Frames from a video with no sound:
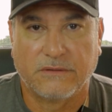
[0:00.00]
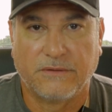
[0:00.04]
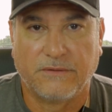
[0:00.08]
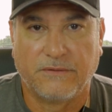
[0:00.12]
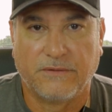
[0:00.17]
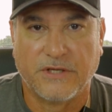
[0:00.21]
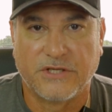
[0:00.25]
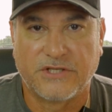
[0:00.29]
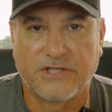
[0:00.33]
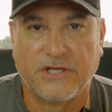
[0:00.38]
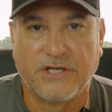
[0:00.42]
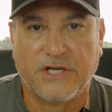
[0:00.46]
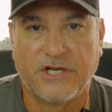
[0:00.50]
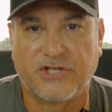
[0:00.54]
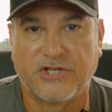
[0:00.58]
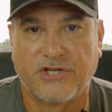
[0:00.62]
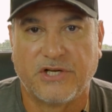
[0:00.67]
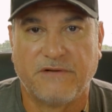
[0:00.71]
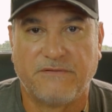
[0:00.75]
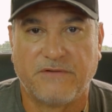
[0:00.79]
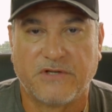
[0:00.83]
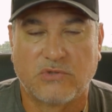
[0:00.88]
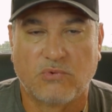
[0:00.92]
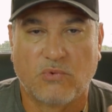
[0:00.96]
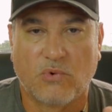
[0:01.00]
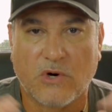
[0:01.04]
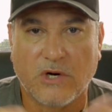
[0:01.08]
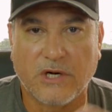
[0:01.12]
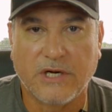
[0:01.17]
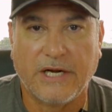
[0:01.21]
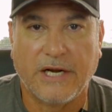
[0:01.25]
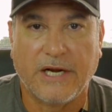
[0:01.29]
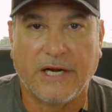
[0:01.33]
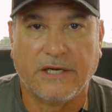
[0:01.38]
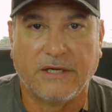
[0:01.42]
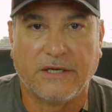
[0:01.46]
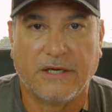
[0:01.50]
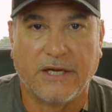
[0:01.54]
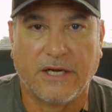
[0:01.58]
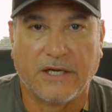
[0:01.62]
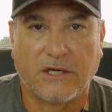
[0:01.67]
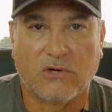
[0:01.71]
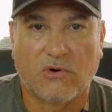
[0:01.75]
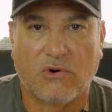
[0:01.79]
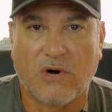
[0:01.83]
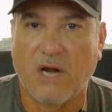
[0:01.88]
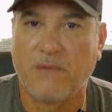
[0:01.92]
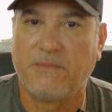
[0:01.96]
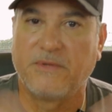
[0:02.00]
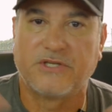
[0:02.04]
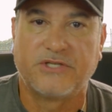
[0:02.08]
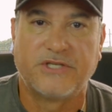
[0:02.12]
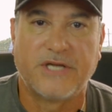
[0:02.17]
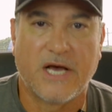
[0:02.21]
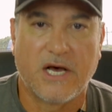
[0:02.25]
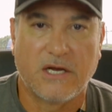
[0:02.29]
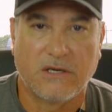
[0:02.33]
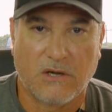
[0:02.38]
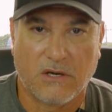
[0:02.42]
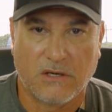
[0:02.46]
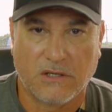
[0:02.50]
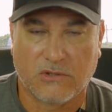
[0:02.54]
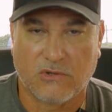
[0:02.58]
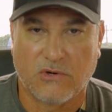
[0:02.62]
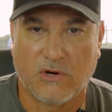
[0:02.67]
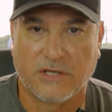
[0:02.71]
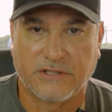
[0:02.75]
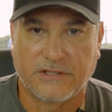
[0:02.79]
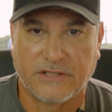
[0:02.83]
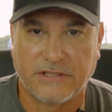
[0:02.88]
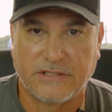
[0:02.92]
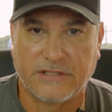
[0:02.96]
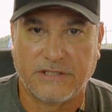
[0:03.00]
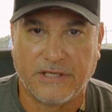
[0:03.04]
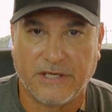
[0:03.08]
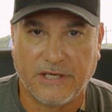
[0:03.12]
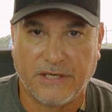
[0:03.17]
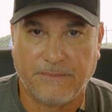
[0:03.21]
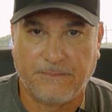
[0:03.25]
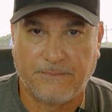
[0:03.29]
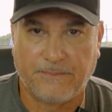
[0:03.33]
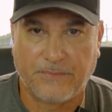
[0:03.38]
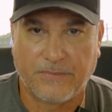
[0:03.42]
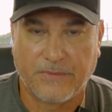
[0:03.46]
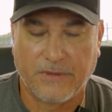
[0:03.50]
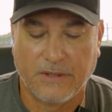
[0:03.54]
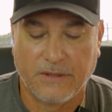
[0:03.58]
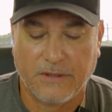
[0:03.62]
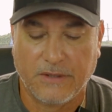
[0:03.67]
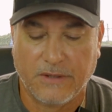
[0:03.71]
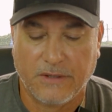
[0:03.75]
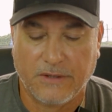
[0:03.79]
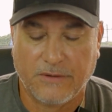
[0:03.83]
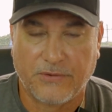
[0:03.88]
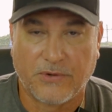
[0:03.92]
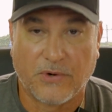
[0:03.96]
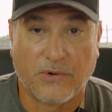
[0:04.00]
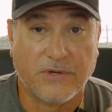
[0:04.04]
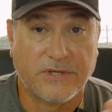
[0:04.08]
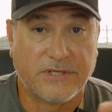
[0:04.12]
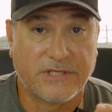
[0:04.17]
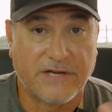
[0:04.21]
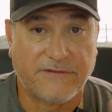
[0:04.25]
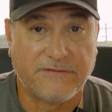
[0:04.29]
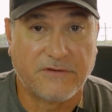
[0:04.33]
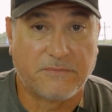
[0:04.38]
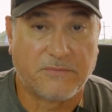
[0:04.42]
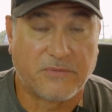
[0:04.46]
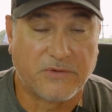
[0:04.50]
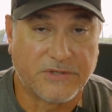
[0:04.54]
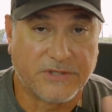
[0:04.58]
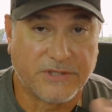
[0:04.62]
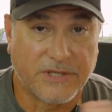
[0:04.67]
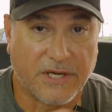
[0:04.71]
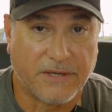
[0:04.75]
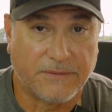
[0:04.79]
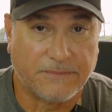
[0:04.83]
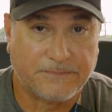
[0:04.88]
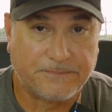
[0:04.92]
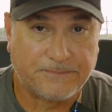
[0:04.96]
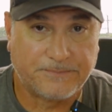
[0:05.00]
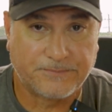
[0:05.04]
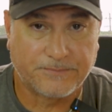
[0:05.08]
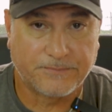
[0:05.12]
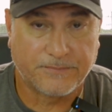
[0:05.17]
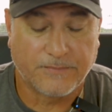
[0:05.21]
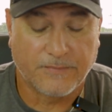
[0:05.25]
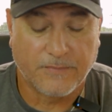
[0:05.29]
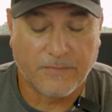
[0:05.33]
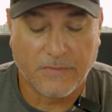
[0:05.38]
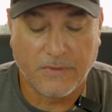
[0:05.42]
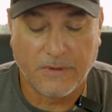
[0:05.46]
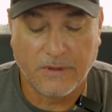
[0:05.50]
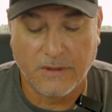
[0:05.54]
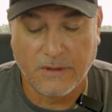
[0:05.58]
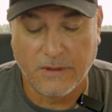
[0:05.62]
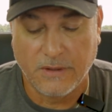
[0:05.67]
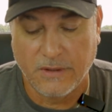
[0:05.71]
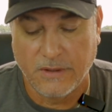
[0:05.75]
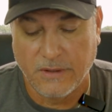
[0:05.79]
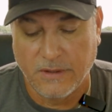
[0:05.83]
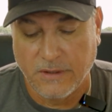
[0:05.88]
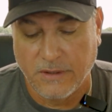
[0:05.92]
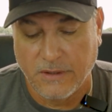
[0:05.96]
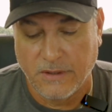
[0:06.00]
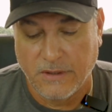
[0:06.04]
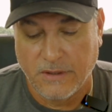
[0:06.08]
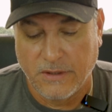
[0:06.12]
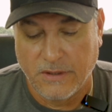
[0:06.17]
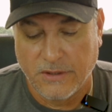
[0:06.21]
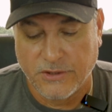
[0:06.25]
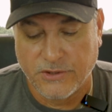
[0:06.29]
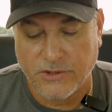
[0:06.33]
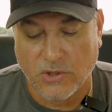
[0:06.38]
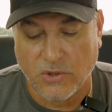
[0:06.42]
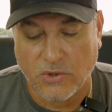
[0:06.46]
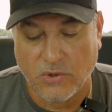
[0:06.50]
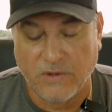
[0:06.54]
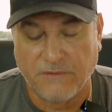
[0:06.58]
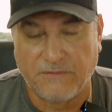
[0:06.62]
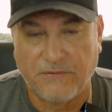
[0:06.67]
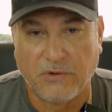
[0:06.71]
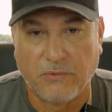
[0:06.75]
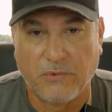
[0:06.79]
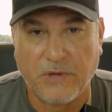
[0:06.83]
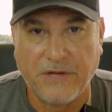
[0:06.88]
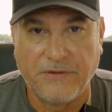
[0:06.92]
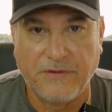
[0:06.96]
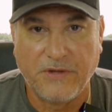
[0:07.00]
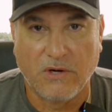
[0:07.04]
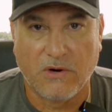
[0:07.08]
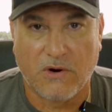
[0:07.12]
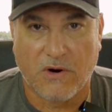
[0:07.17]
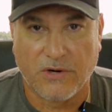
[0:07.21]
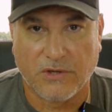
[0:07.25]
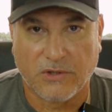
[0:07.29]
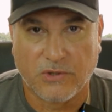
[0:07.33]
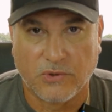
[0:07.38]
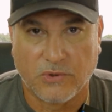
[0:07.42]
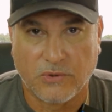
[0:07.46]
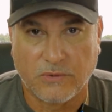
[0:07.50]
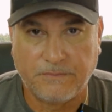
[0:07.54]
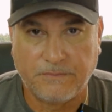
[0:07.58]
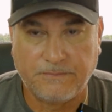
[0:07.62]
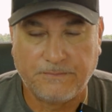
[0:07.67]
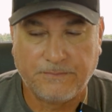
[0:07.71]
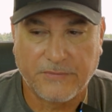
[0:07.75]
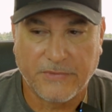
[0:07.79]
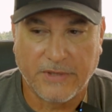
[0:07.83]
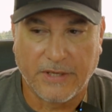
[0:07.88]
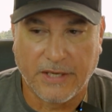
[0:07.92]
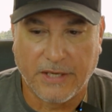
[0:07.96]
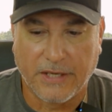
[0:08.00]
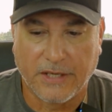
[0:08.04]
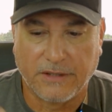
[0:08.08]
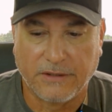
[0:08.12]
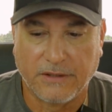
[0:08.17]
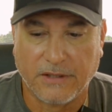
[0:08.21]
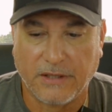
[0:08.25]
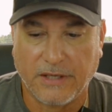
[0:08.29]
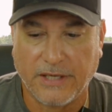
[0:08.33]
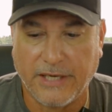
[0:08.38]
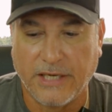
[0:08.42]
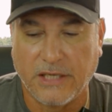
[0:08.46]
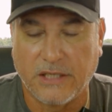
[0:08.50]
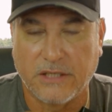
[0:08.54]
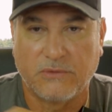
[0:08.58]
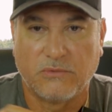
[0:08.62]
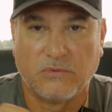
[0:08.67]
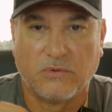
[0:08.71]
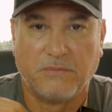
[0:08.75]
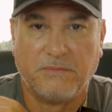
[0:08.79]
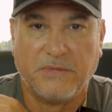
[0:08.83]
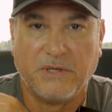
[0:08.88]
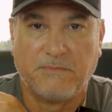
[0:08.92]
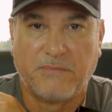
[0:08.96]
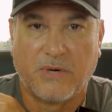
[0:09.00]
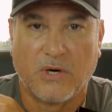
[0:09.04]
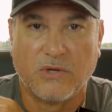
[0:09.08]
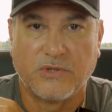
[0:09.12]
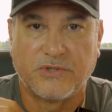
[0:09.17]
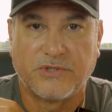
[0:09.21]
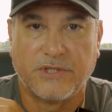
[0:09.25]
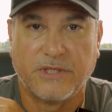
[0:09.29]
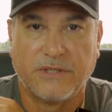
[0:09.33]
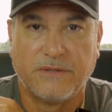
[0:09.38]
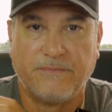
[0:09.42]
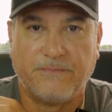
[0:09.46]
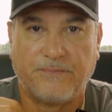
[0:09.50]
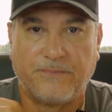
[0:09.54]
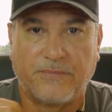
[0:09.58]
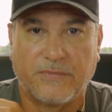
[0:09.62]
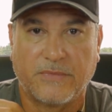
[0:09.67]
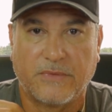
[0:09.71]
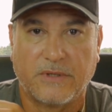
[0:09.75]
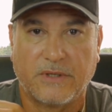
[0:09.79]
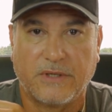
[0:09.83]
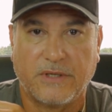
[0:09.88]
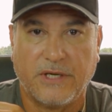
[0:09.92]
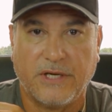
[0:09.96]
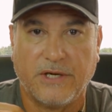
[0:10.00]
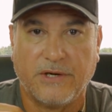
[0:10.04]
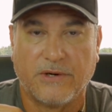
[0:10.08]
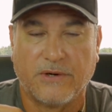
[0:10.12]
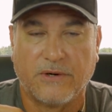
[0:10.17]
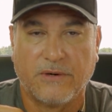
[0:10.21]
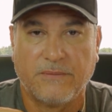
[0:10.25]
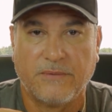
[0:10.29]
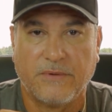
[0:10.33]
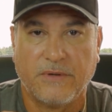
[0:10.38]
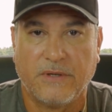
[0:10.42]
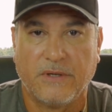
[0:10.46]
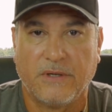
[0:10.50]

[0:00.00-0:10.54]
this initiative is working and crime is down all across the city, 37%. So if you read the article, and the link will be posted here,